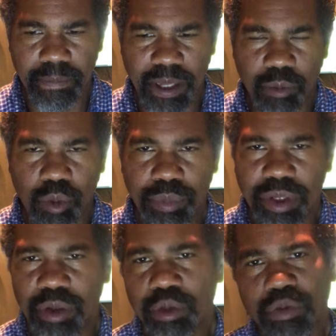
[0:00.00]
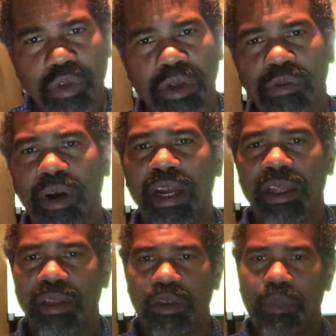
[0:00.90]
that will be useful in
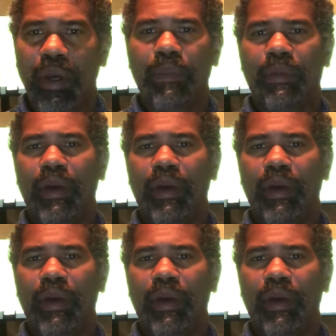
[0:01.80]
writing this paper.